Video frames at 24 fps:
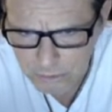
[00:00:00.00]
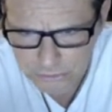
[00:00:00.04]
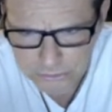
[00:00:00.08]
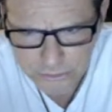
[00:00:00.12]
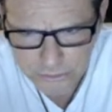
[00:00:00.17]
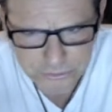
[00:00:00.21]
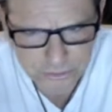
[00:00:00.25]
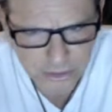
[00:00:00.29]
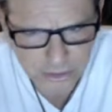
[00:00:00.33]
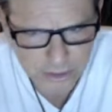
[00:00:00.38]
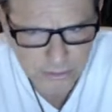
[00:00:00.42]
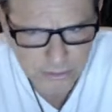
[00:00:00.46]

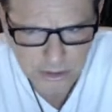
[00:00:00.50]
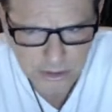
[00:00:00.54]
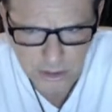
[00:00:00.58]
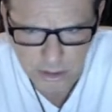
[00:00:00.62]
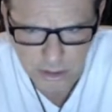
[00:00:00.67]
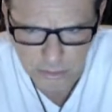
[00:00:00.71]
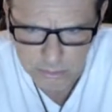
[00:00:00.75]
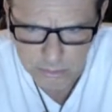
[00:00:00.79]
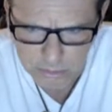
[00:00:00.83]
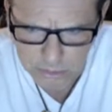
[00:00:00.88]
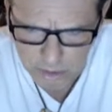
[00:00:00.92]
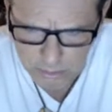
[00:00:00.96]
she said, you
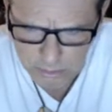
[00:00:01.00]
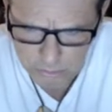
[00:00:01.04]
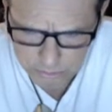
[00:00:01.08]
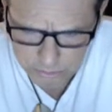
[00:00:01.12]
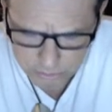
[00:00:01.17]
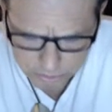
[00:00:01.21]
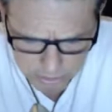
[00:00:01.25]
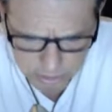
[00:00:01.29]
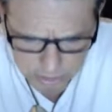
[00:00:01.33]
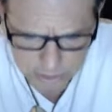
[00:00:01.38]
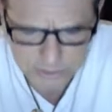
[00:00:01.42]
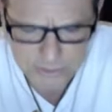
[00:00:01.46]
know, look, we're
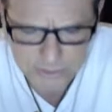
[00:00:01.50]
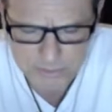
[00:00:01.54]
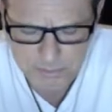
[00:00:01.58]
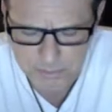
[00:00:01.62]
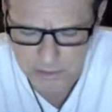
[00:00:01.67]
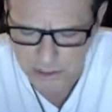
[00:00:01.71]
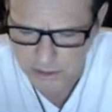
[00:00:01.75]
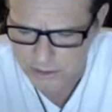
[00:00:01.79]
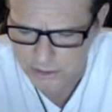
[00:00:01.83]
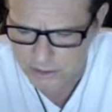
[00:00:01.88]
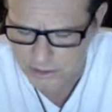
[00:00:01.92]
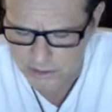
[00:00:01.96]
doing this
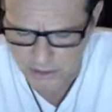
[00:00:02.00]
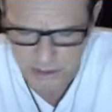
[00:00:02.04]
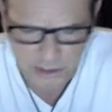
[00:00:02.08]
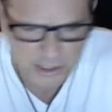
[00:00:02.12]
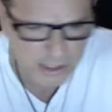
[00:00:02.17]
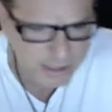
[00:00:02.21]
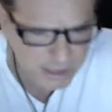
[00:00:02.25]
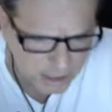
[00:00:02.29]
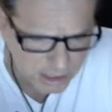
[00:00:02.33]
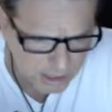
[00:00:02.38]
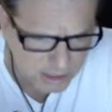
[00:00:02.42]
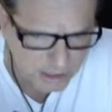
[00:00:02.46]
because, like
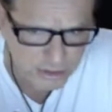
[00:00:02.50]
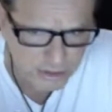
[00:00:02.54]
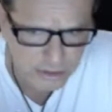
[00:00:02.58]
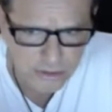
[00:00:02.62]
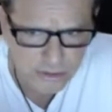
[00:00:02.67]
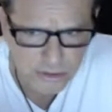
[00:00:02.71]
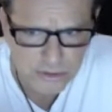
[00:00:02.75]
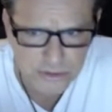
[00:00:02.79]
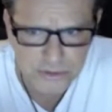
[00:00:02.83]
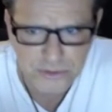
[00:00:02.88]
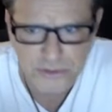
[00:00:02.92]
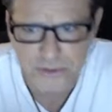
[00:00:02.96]
I said, the
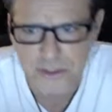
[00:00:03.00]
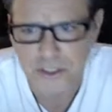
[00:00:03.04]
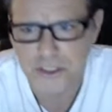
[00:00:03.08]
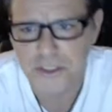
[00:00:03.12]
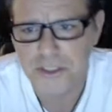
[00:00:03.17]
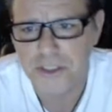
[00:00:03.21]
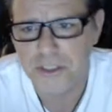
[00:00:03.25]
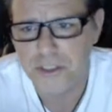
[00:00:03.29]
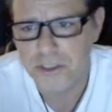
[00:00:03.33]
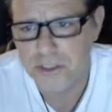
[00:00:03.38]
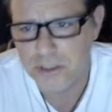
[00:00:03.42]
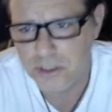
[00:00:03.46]
new
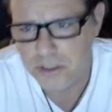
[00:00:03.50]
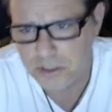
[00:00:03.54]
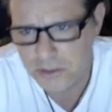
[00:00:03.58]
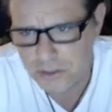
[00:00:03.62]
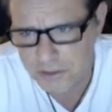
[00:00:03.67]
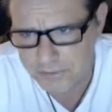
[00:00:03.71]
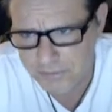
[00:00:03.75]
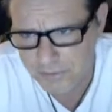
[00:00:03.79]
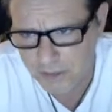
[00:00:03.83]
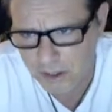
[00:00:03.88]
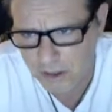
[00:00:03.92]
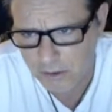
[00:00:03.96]
construction, new
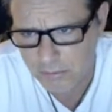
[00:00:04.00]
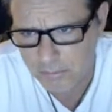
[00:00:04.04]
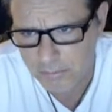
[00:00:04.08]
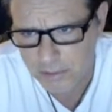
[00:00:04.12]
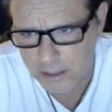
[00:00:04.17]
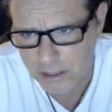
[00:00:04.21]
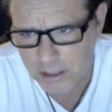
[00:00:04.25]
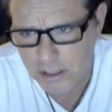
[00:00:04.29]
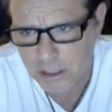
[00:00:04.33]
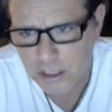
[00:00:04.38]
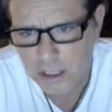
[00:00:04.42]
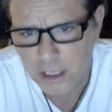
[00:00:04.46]

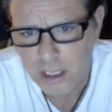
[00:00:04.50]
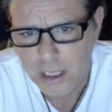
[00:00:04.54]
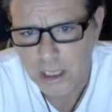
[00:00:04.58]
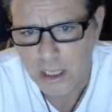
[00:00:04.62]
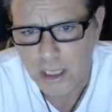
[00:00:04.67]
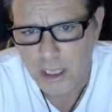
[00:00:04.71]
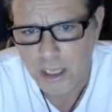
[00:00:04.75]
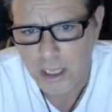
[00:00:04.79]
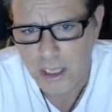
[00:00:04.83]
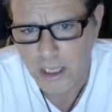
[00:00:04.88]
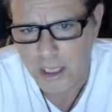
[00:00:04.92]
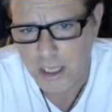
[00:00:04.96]
development,
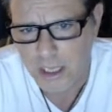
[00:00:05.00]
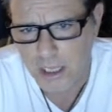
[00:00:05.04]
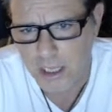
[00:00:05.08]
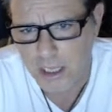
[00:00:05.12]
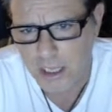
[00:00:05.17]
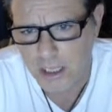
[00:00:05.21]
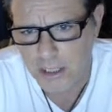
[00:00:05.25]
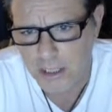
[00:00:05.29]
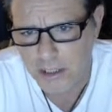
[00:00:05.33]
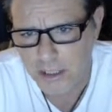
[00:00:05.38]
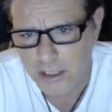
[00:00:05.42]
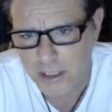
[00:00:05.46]

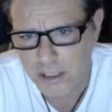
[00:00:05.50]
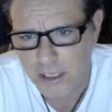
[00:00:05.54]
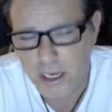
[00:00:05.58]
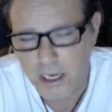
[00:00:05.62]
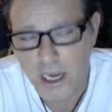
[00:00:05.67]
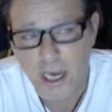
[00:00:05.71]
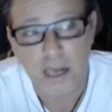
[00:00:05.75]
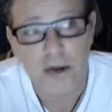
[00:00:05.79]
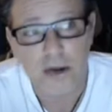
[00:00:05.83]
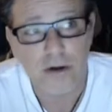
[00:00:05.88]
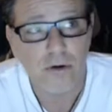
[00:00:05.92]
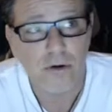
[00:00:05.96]
and the
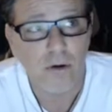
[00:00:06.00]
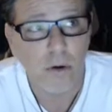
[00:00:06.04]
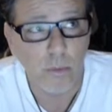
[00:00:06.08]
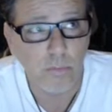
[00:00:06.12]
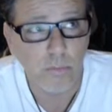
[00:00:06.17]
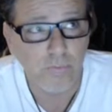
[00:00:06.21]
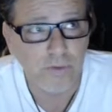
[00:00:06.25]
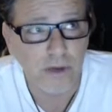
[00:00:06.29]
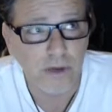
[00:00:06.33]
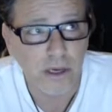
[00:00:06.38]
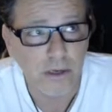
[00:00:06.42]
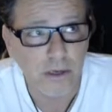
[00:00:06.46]
higher
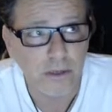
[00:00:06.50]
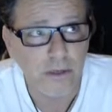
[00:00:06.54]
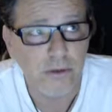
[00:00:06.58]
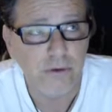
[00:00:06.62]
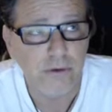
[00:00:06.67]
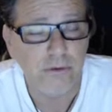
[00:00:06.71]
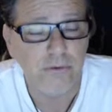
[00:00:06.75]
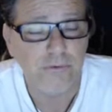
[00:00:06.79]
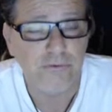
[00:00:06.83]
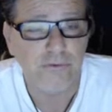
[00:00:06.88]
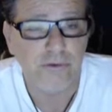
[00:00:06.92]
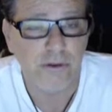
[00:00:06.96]
home
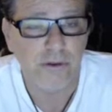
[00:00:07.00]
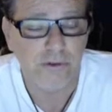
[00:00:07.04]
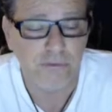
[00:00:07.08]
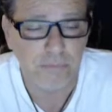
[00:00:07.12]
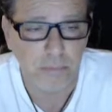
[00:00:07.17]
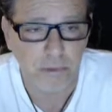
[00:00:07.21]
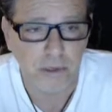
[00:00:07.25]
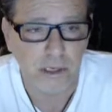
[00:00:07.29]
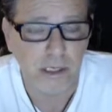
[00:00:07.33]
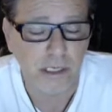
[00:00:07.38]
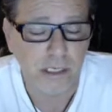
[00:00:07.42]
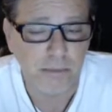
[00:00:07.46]
values is
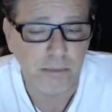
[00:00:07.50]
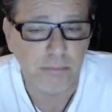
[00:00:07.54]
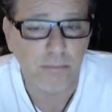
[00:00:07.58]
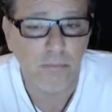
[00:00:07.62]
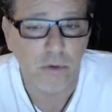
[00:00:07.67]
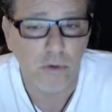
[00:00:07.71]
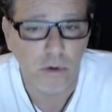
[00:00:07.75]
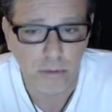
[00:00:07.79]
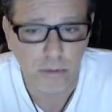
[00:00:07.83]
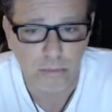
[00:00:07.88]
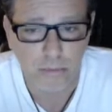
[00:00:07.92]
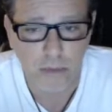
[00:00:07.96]
bringing in
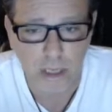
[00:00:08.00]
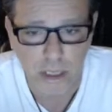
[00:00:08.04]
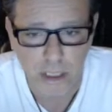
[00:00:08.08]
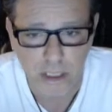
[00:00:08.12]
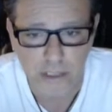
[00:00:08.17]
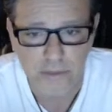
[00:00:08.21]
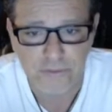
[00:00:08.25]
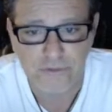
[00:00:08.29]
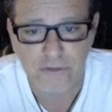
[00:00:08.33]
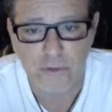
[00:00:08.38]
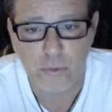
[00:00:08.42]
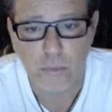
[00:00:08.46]
more
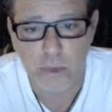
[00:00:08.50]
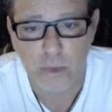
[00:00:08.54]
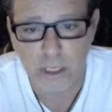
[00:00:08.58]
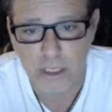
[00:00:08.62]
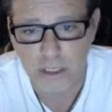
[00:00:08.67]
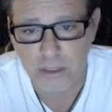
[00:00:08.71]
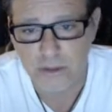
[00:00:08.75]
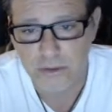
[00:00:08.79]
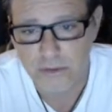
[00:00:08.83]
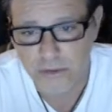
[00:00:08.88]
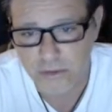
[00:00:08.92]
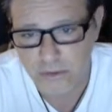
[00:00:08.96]
money, so we
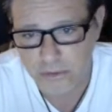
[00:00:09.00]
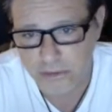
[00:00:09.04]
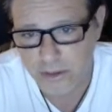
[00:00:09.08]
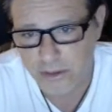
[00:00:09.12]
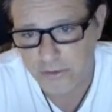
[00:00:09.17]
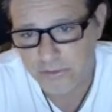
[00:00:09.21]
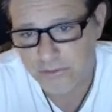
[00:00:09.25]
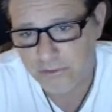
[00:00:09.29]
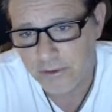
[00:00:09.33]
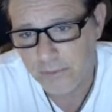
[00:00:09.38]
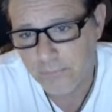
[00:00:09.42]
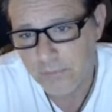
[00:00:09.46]
can do
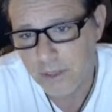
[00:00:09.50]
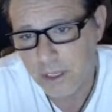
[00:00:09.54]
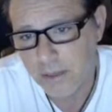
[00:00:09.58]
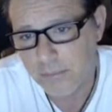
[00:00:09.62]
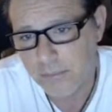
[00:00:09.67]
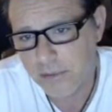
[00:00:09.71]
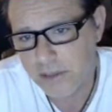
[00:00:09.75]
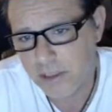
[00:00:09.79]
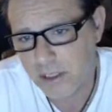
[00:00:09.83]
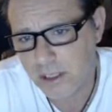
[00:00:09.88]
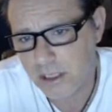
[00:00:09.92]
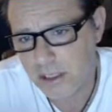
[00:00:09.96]
this.
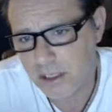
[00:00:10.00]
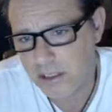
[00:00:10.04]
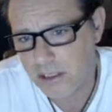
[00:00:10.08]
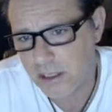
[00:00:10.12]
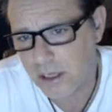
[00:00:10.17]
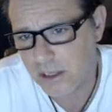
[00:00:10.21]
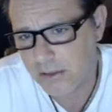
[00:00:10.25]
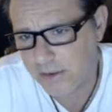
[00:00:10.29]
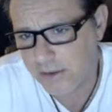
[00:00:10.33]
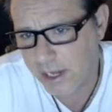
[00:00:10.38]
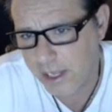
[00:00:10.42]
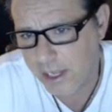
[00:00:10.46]
But then, on the
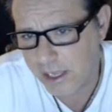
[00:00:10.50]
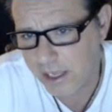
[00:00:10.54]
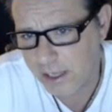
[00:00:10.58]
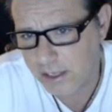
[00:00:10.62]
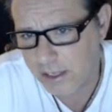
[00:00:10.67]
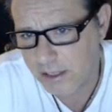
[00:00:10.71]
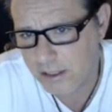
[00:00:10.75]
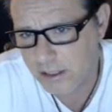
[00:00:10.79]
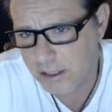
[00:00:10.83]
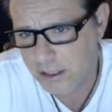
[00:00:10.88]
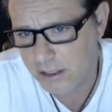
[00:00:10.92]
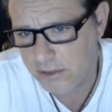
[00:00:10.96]
other
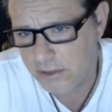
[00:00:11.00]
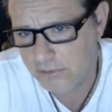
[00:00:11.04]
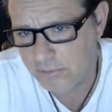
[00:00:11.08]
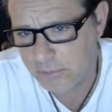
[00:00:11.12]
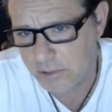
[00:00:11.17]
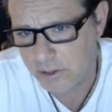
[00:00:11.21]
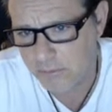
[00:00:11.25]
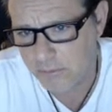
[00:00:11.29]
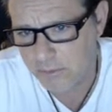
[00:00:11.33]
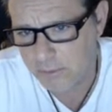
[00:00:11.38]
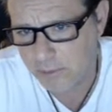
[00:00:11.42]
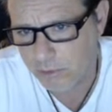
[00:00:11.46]
hand, it's
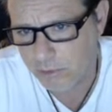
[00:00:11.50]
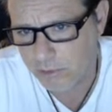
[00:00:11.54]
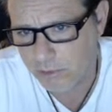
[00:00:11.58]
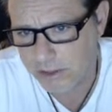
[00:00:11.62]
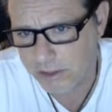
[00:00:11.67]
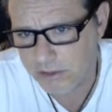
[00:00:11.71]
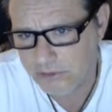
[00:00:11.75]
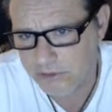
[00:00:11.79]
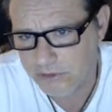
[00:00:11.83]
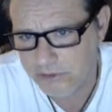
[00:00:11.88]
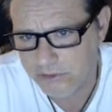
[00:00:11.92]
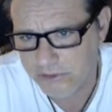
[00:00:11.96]
being reported that